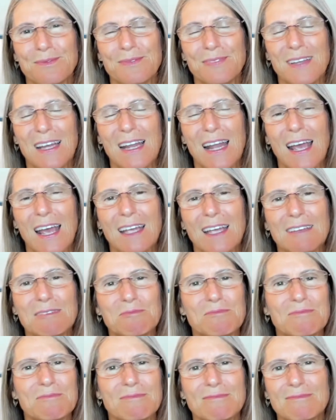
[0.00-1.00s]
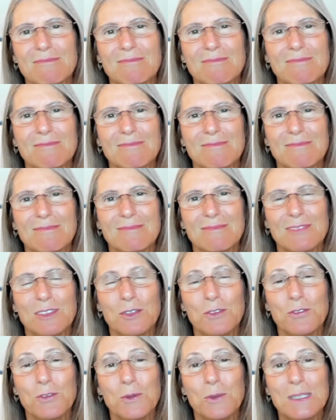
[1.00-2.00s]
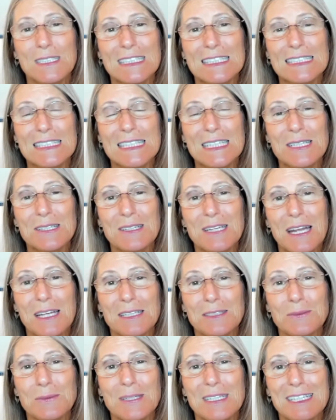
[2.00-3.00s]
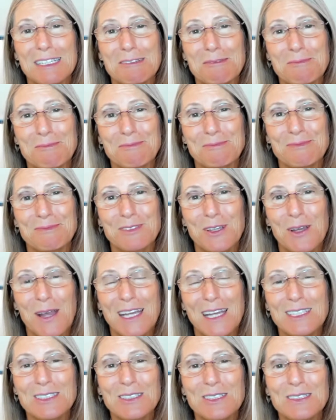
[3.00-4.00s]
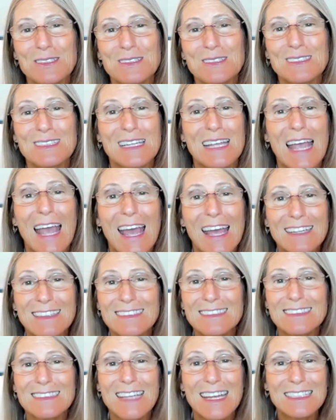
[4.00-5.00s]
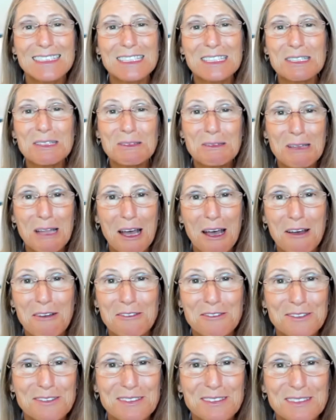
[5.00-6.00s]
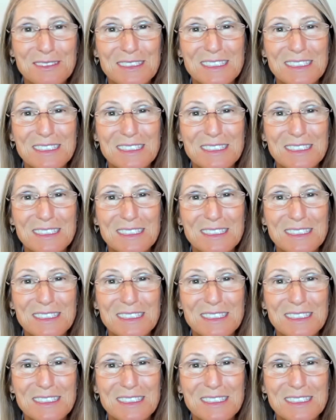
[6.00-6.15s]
And I look forward to seeing you next week. Your angels again are sending you love.